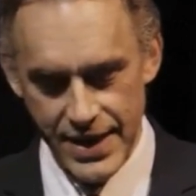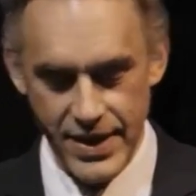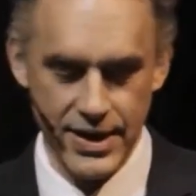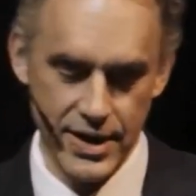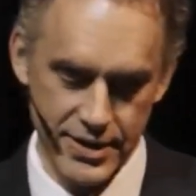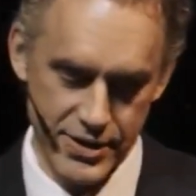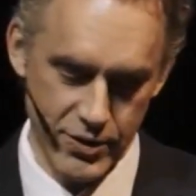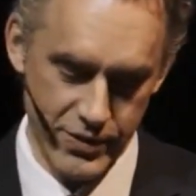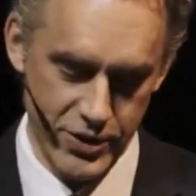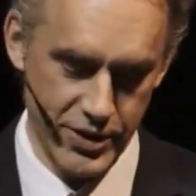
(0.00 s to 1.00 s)
And then because it's
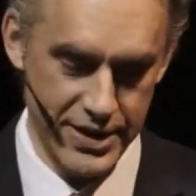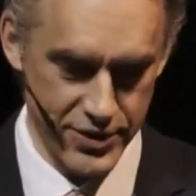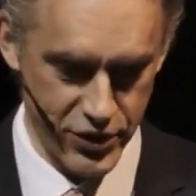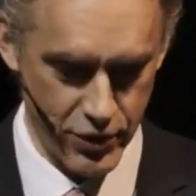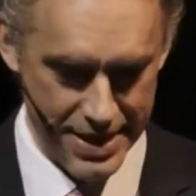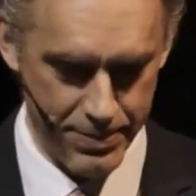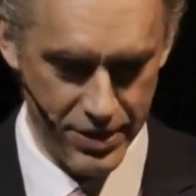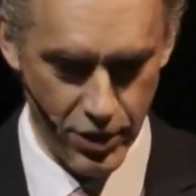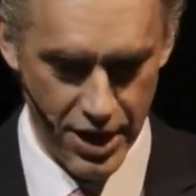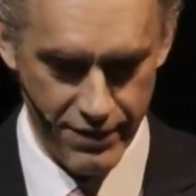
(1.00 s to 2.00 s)
overcooked, you scrape it
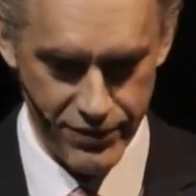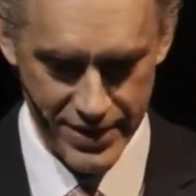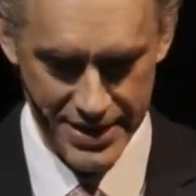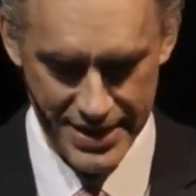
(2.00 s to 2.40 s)
off.